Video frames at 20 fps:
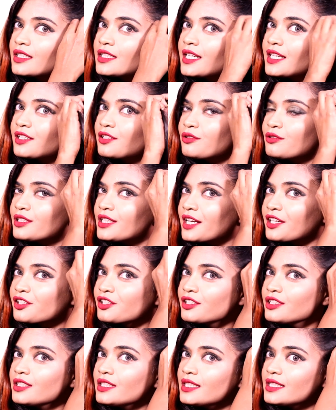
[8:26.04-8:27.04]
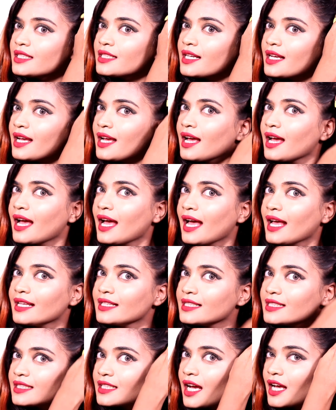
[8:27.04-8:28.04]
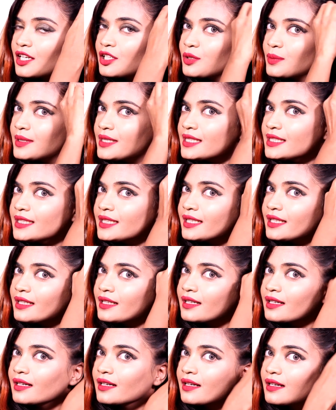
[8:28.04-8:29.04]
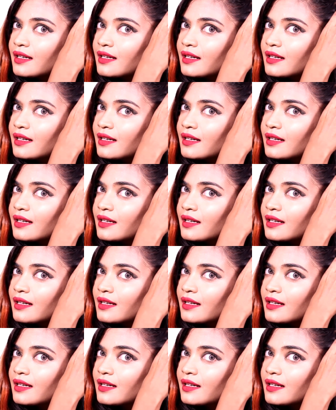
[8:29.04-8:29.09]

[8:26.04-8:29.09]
take 2 sections and start twisting.